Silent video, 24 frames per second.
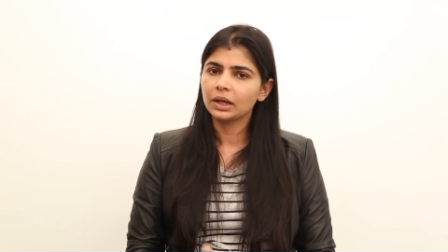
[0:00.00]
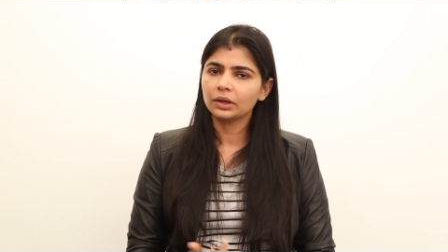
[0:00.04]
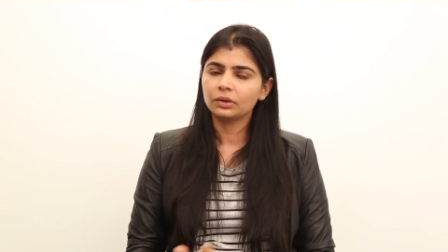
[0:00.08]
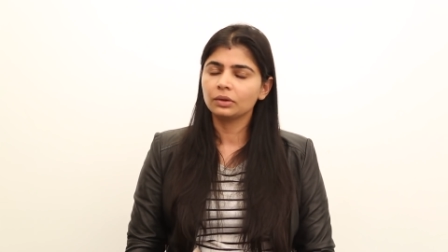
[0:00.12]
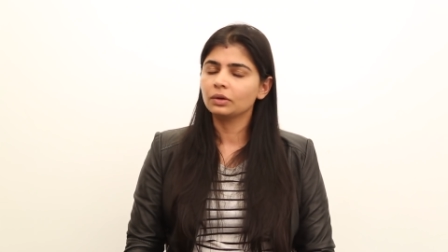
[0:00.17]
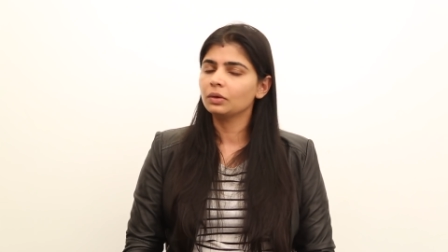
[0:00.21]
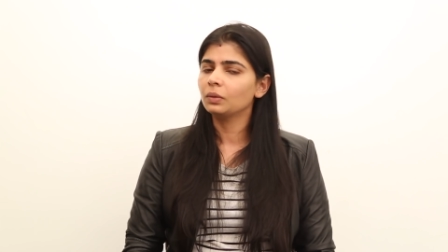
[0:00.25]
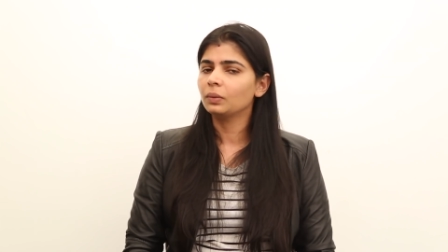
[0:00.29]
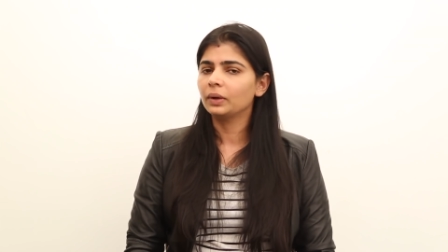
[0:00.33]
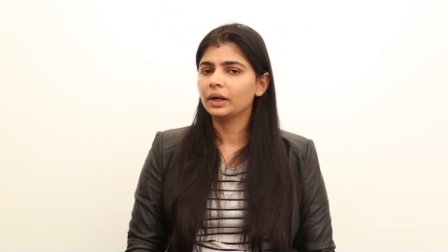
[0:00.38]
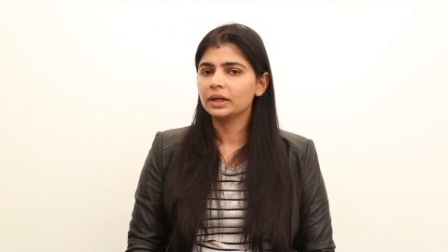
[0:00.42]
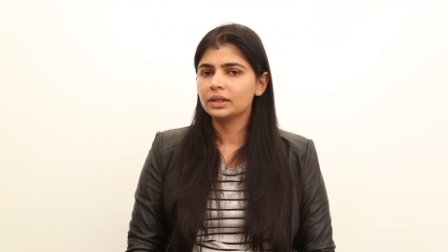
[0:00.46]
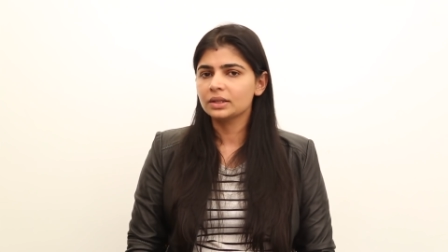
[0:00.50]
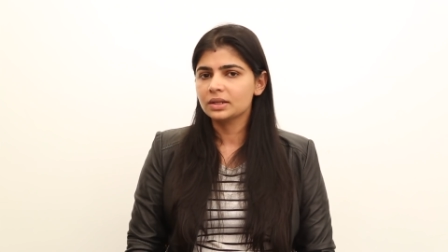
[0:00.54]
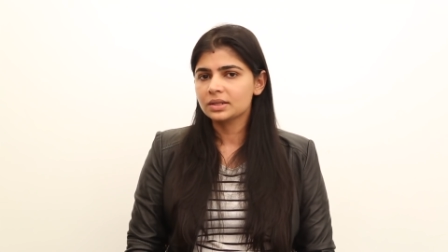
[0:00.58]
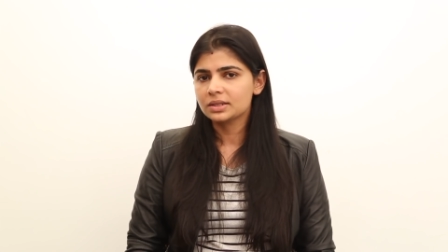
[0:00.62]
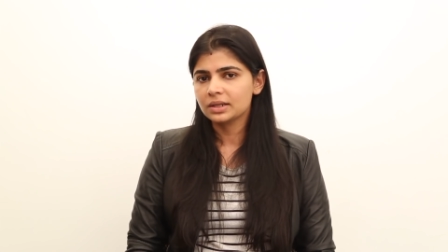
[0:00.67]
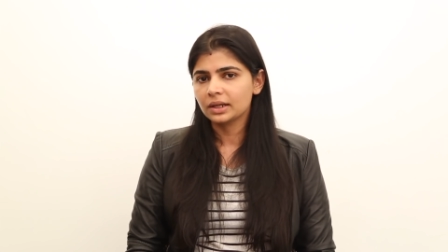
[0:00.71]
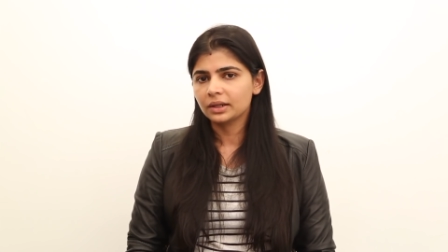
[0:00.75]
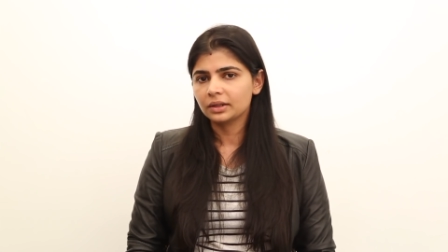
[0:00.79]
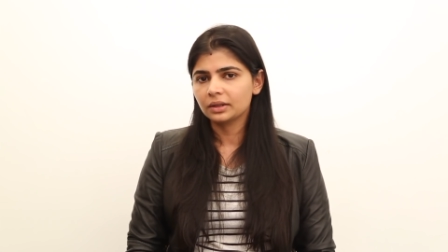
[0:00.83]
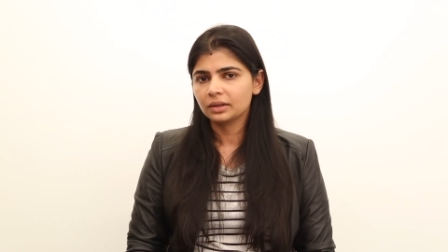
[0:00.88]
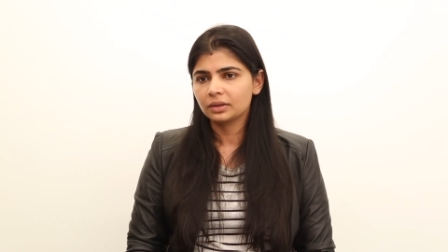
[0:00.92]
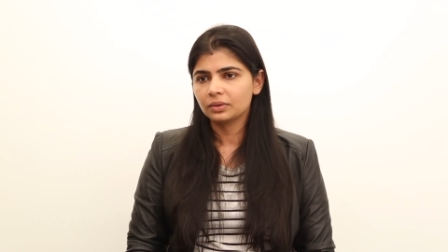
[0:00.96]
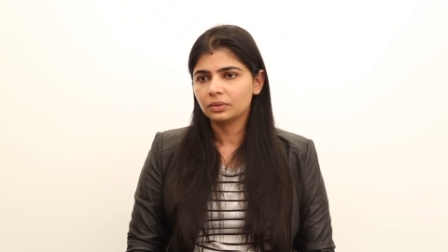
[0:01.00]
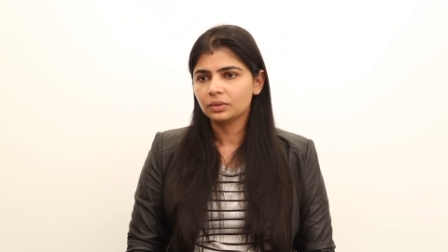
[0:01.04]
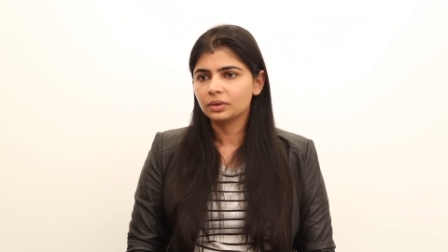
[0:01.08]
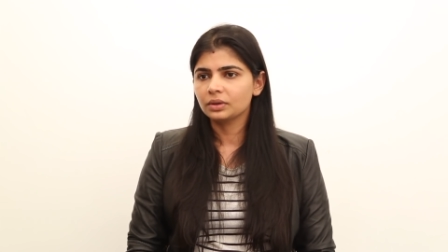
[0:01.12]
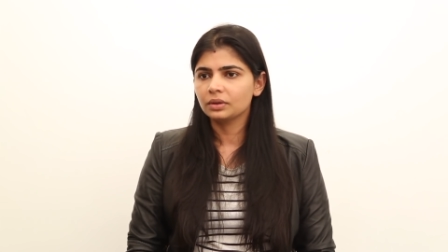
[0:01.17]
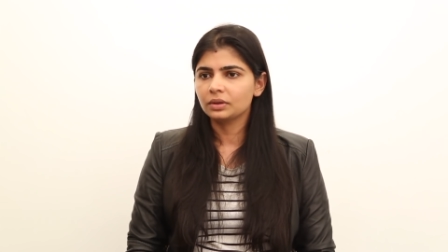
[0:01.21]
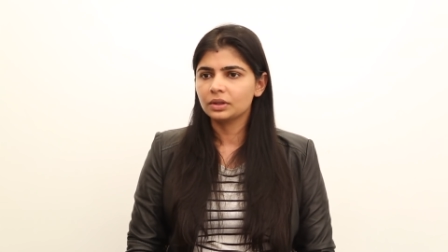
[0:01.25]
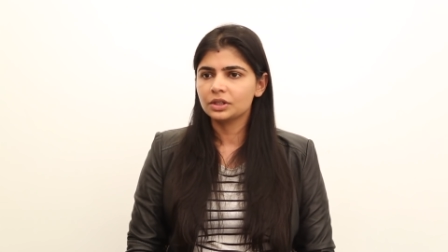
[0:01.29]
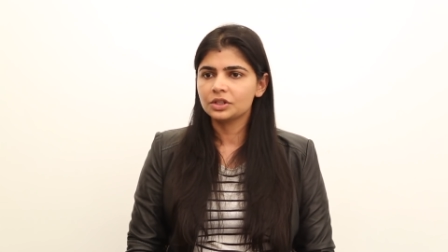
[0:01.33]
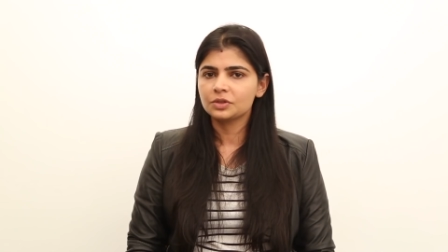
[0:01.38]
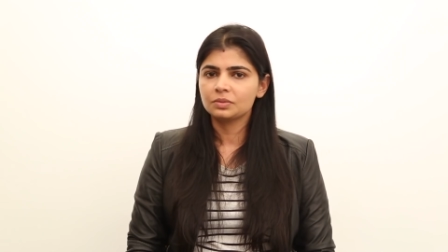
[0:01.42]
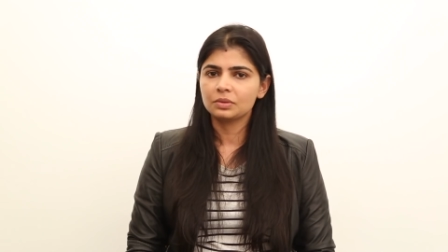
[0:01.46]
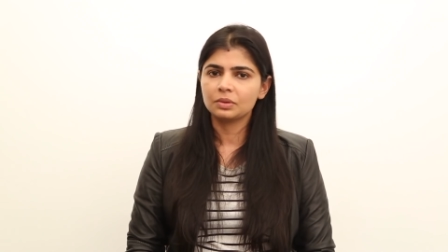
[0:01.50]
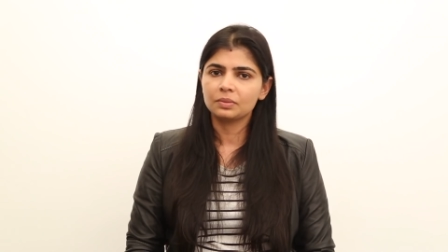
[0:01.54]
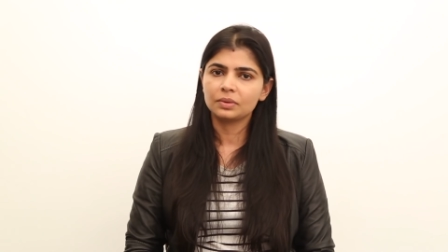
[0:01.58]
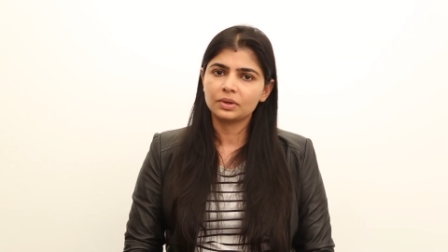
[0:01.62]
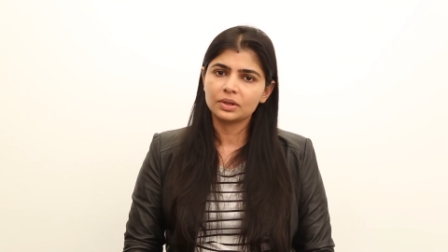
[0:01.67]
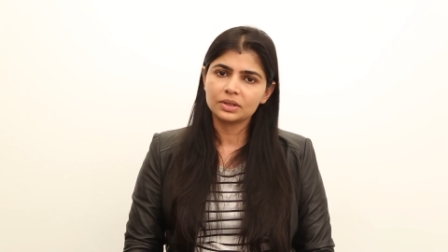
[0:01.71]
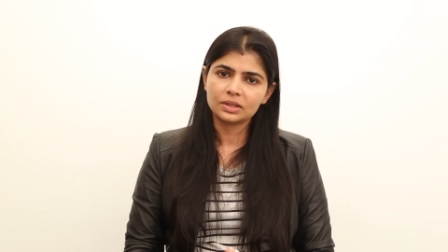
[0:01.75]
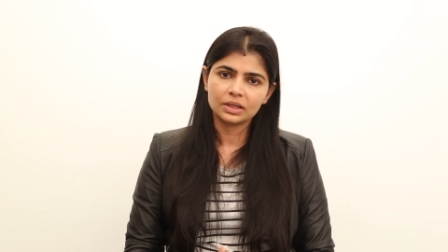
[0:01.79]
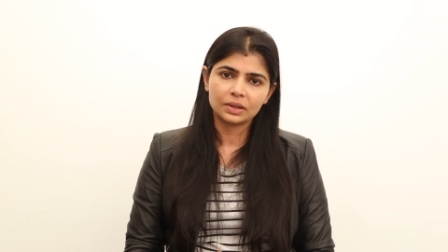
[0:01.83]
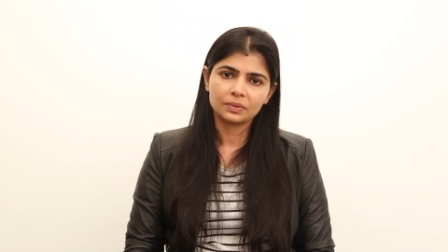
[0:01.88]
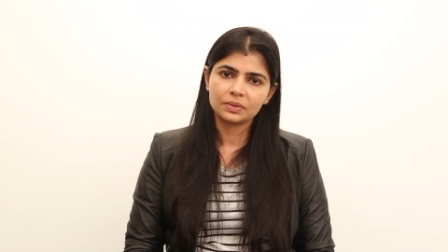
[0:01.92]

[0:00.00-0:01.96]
I don't know why this letter couldn't reach me because